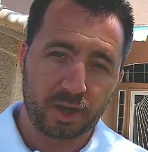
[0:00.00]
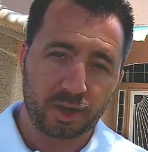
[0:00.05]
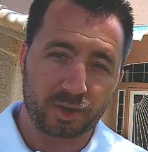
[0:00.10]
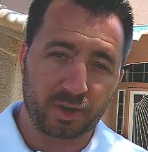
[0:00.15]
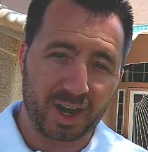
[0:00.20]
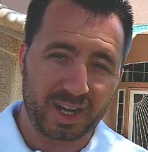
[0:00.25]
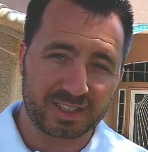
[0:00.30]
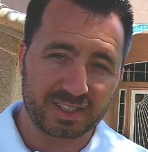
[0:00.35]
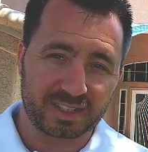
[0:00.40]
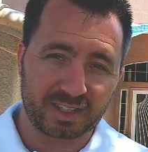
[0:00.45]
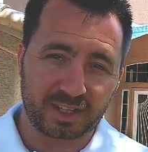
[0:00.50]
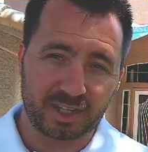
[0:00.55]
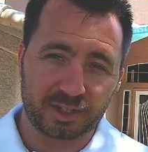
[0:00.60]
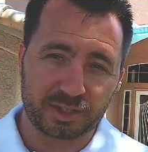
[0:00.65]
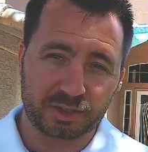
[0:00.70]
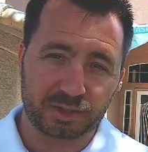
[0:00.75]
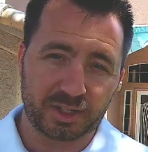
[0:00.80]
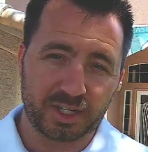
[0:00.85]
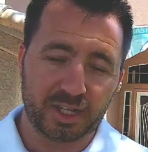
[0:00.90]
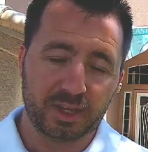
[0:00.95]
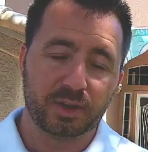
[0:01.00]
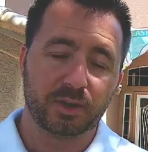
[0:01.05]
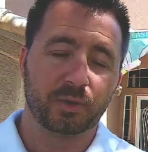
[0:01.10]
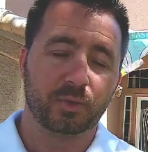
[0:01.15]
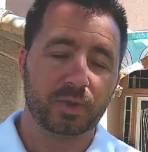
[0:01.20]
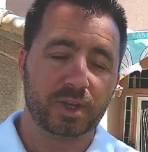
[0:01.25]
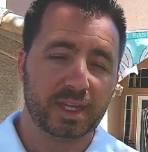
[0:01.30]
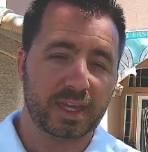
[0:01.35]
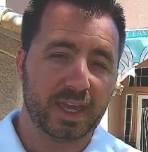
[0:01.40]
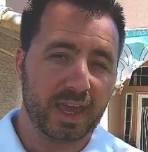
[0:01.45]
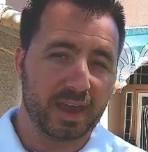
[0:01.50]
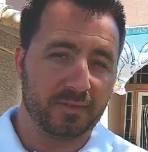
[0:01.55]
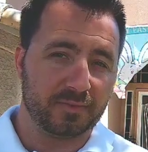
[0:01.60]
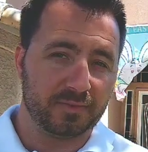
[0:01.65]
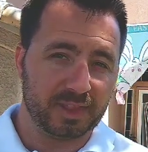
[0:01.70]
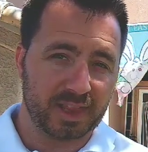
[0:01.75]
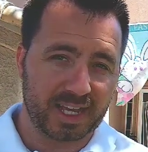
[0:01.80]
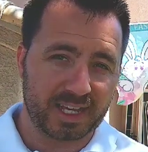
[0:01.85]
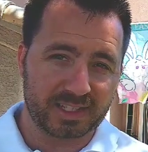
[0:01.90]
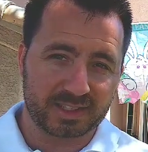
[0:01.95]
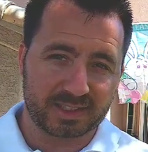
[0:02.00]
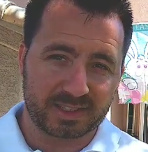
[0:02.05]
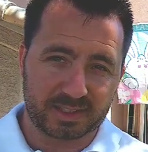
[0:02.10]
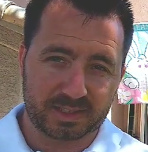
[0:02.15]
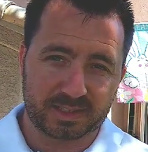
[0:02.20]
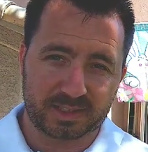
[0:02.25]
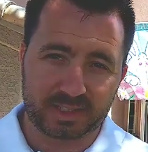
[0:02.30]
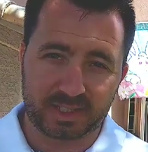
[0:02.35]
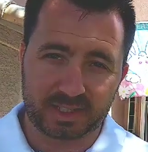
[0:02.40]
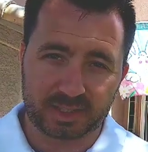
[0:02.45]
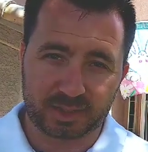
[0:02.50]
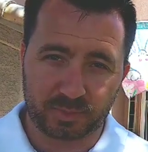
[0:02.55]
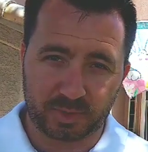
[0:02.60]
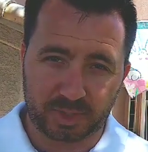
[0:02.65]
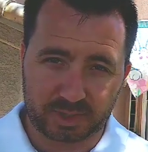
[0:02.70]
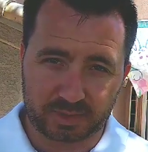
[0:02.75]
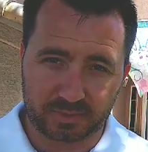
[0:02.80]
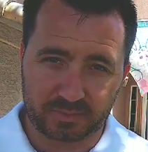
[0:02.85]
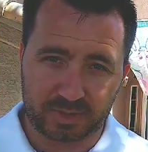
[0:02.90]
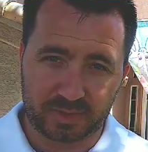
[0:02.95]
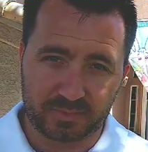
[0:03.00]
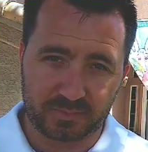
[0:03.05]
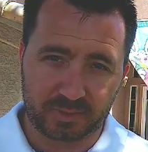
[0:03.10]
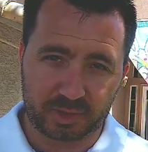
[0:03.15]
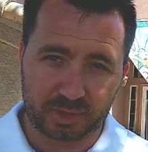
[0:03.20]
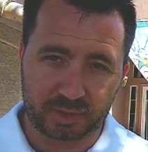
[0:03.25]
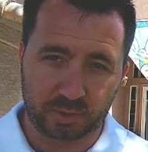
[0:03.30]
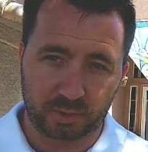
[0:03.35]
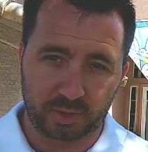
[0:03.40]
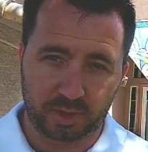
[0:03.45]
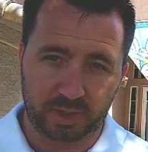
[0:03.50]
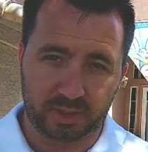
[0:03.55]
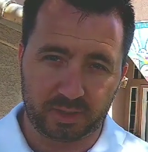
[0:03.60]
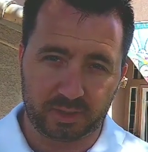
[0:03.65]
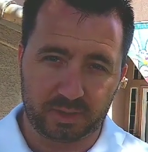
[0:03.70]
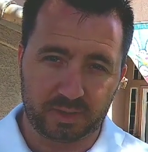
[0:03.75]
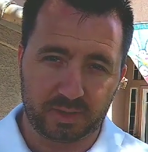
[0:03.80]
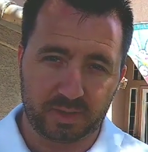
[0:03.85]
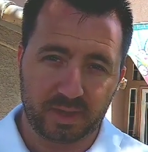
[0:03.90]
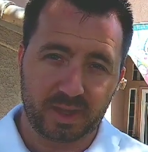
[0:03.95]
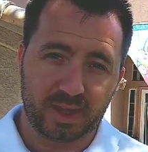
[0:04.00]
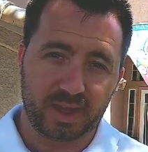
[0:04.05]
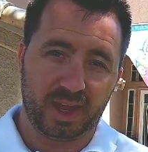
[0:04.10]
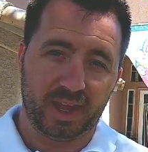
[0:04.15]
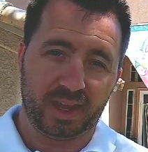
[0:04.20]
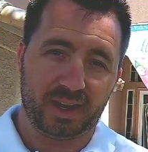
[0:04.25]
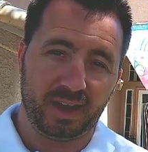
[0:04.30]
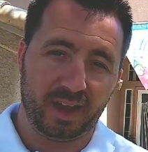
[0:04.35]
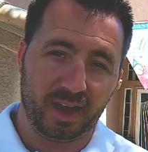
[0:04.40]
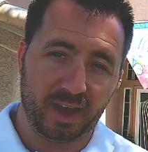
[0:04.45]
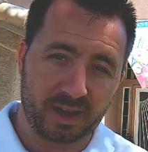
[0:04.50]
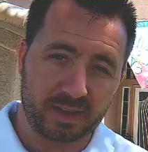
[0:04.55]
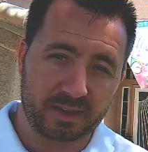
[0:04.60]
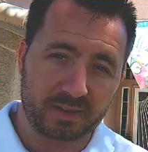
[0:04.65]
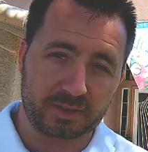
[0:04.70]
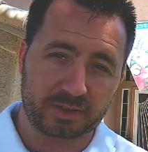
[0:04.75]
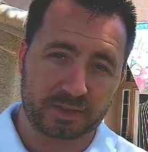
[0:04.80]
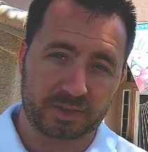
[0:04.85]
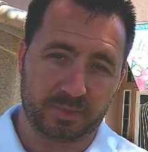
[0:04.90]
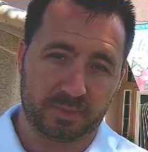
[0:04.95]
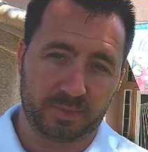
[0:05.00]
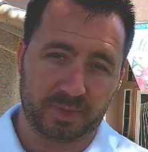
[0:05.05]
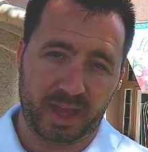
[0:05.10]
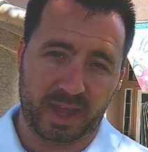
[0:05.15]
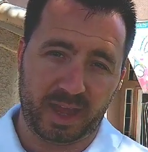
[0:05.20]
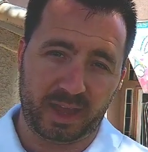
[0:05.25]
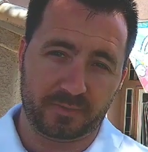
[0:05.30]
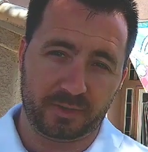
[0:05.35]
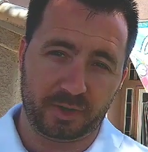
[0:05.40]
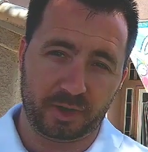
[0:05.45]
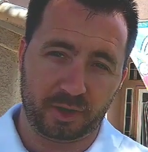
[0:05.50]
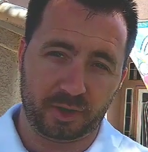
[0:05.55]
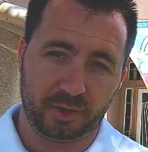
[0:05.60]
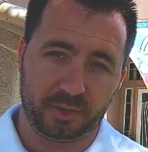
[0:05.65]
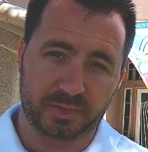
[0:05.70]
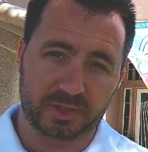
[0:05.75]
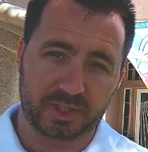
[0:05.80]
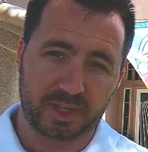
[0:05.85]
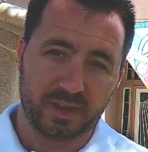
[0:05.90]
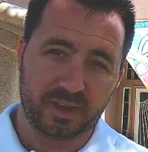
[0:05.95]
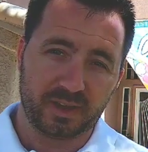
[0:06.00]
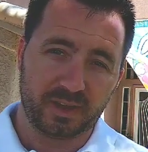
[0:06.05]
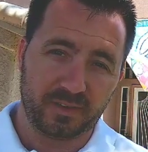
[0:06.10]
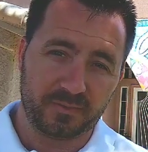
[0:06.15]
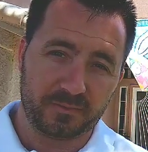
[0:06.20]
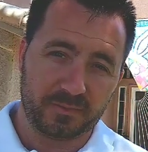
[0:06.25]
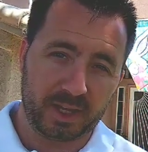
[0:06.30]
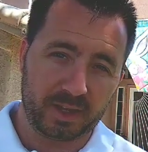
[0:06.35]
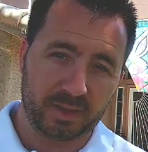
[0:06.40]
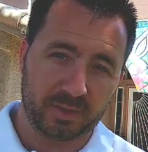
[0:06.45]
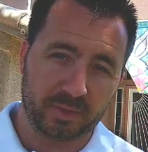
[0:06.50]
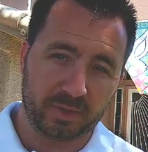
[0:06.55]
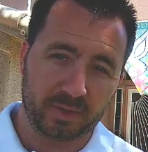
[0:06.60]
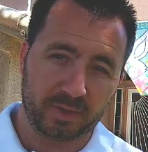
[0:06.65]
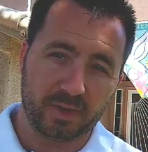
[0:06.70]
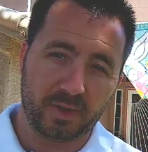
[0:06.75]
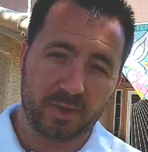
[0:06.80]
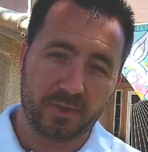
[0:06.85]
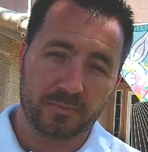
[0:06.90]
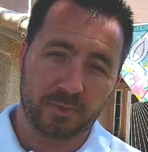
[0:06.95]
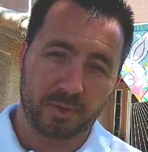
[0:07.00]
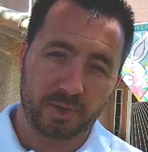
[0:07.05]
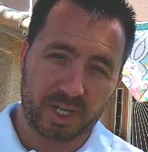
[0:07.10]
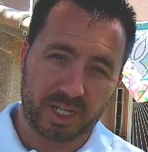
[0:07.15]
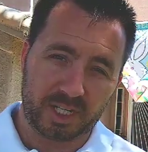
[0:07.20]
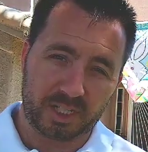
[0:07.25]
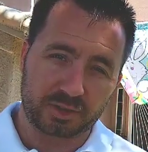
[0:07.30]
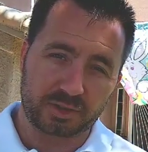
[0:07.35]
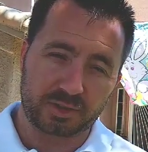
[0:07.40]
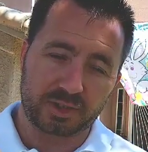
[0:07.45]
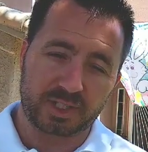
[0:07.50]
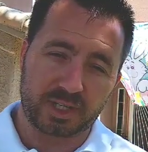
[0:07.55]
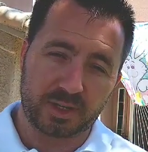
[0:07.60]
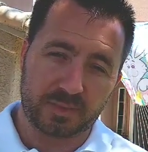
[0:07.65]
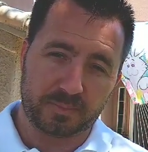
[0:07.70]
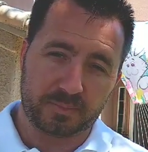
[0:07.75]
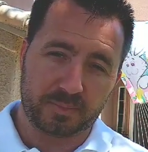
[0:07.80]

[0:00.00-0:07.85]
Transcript: Across the country, we have less than 6 months of inventory, an undersupply of homes available for interested